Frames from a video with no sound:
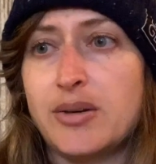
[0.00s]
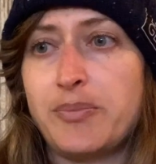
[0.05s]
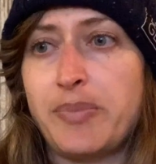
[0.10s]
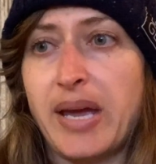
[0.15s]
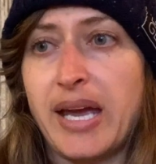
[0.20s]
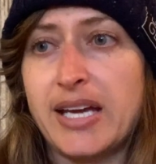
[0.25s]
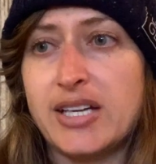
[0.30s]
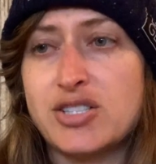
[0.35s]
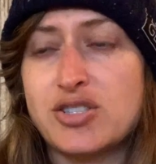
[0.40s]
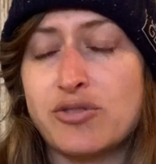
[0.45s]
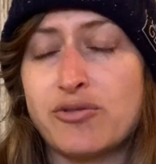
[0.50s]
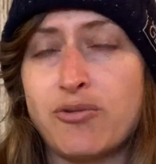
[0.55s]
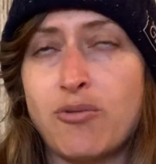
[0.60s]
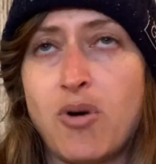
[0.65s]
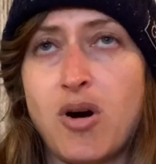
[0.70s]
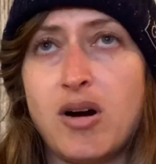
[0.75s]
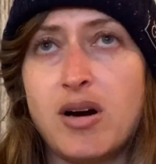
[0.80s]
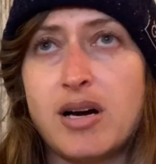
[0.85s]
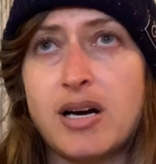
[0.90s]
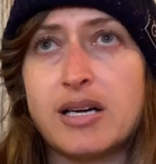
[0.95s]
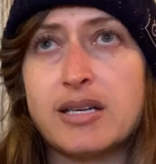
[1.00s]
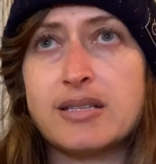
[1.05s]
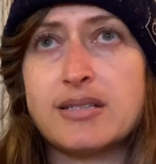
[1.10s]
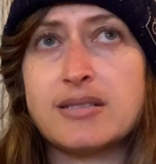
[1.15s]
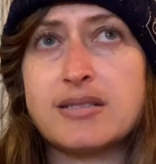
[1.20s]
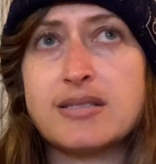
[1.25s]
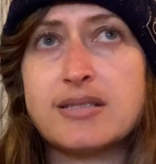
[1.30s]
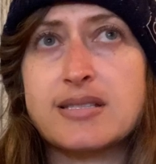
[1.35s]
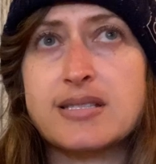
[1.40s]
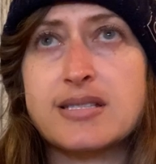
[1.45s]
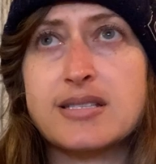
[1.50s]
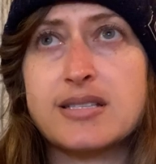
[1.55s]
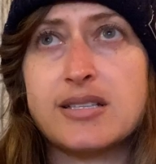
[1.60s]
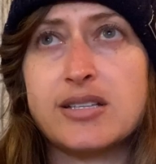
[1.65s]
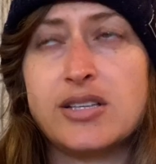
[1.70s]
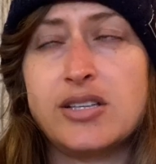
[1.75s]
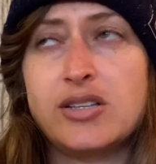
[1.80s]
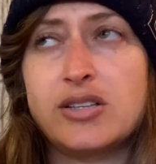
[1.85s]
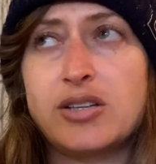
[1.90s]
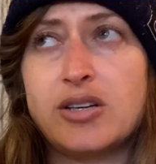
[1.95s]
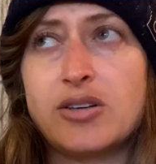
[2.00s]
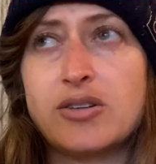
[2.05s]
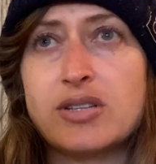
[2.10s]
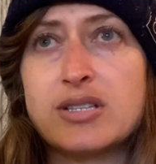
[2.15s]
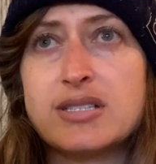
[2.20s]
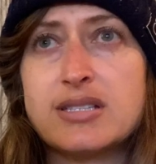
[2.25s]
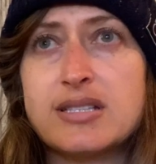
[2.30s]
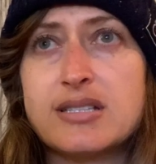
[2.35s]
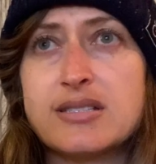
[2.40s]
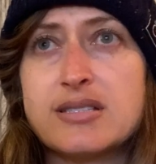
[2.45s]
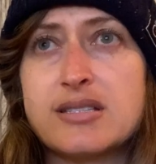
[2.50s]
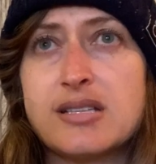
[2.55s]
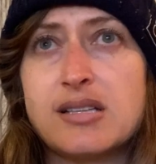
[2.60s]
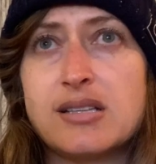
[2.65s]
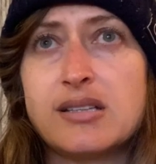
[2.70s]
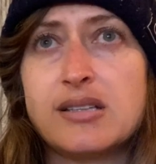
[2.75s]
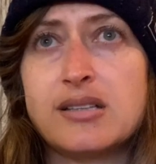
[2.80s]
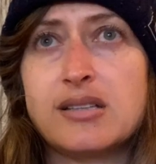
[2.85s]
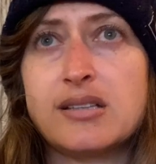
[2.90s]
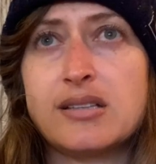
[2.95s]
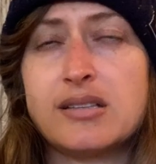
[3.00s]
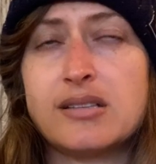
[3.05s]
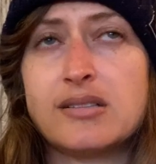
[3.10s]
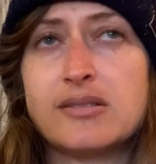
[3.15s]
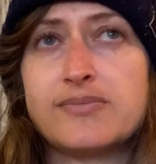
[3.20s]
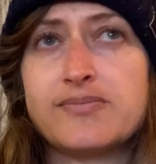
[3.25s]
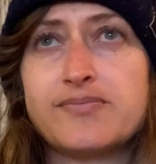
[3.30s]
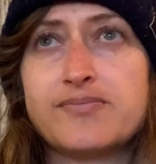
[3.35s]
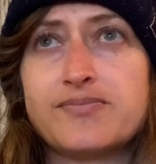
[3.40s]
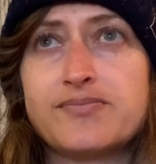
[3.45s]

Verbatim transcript: Page of Wands, you know, this is the,